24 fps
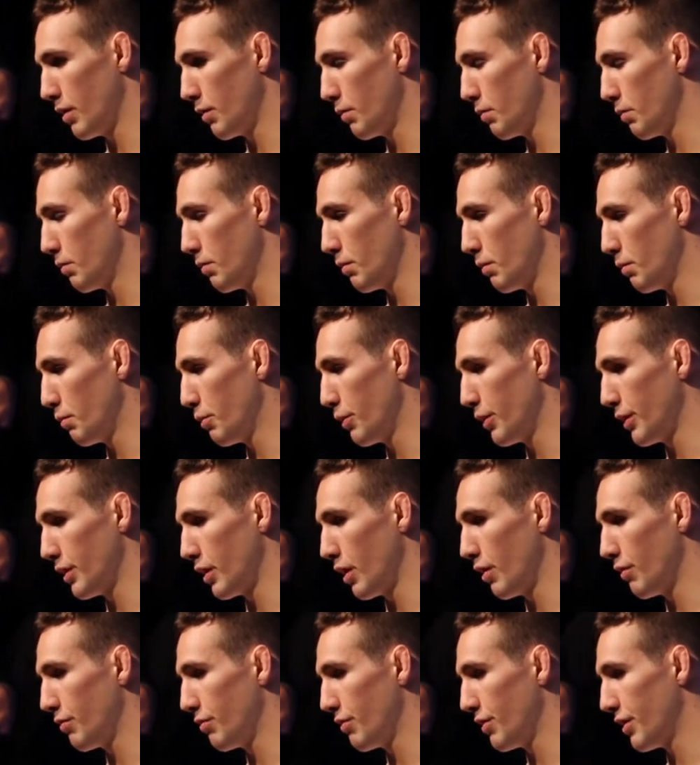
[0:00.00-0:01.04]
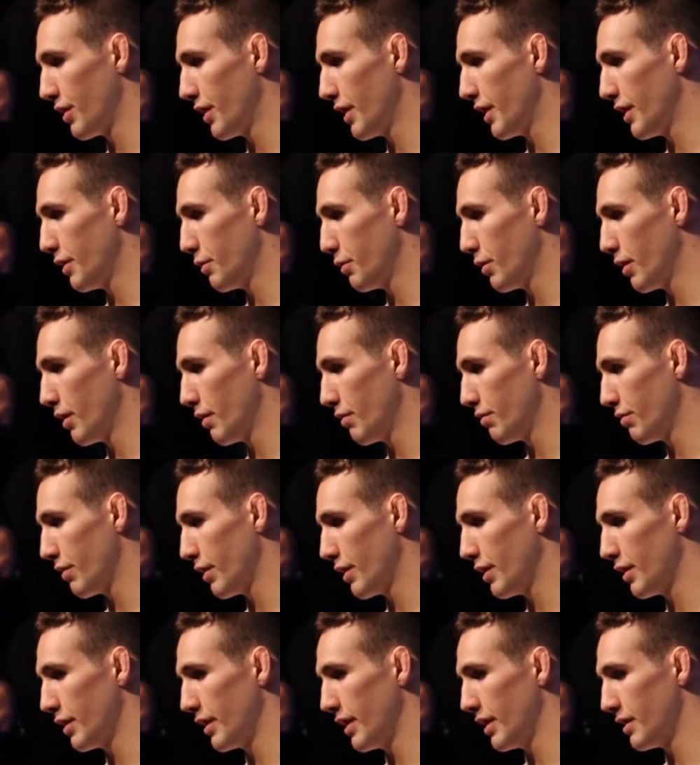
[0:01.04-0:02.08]
I'm pretty confident anywhere I
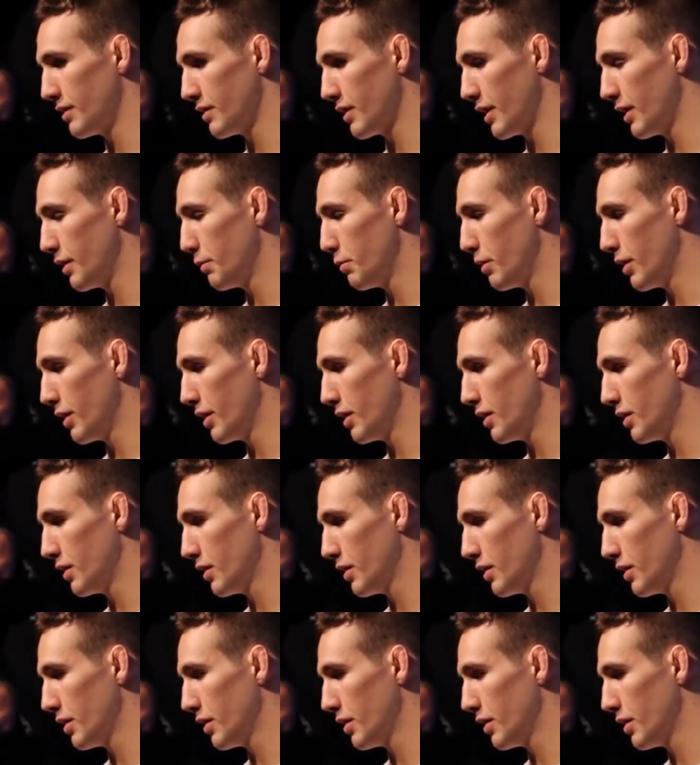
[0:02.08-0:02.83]
fight against anybody.